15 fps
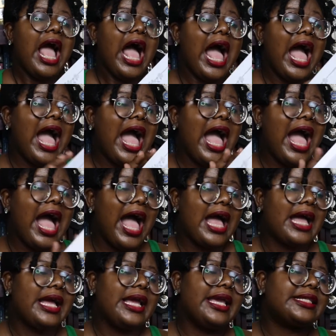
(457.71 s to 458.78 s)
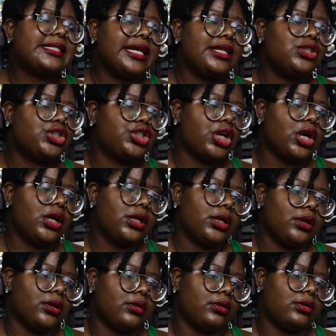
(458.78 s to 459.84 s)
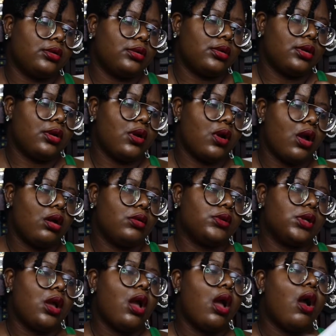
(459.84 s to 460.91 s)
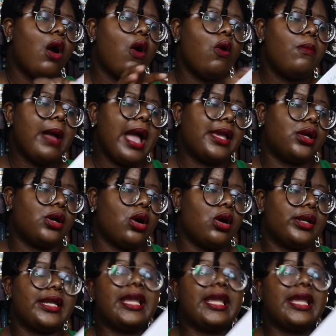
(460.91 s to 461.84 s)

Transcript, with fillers: Ah! It's a journal. Oh my god.